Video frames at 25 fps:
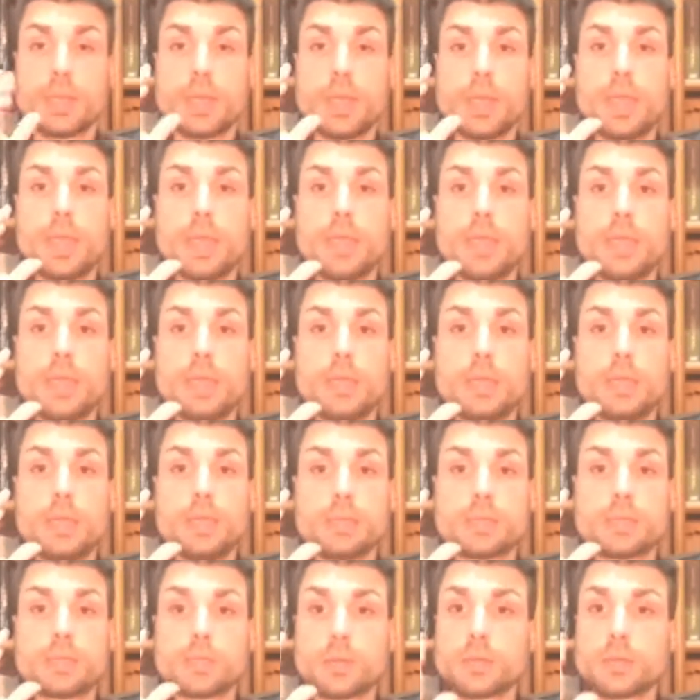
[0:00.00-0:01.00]
a
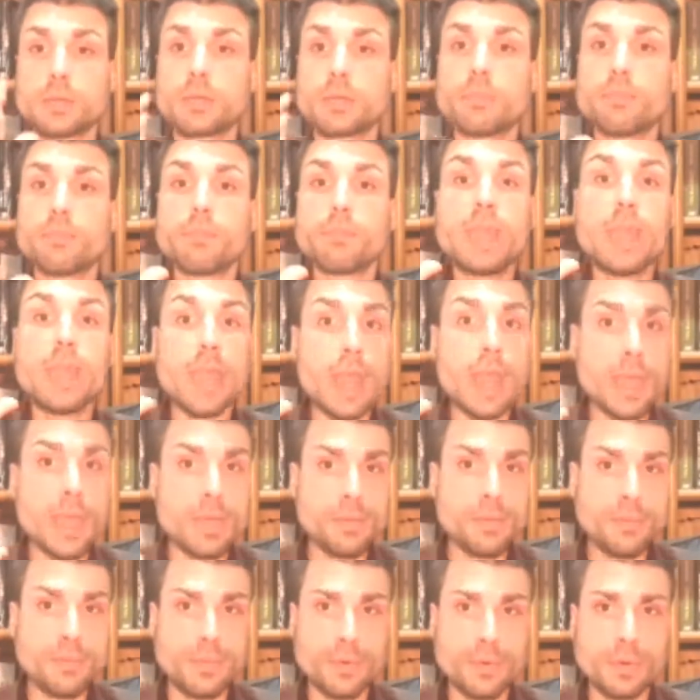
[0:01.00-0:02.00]
certain
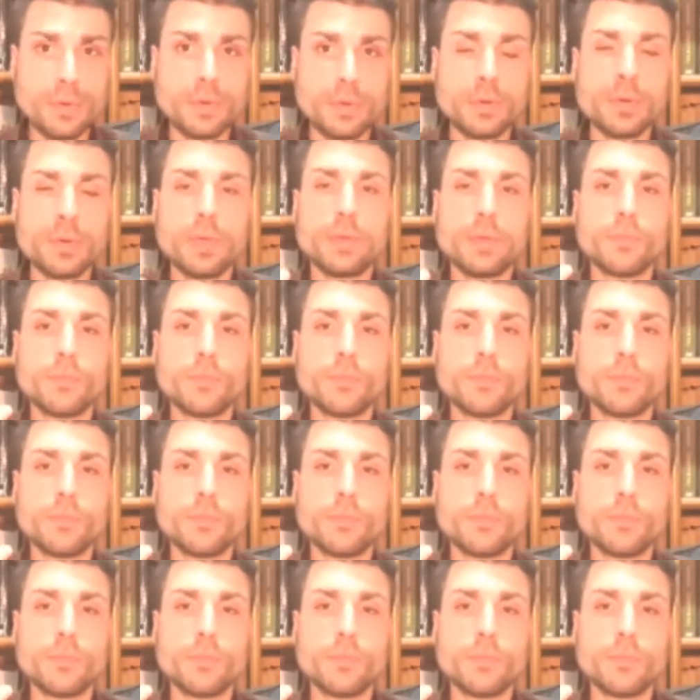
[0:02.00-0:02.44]
behavior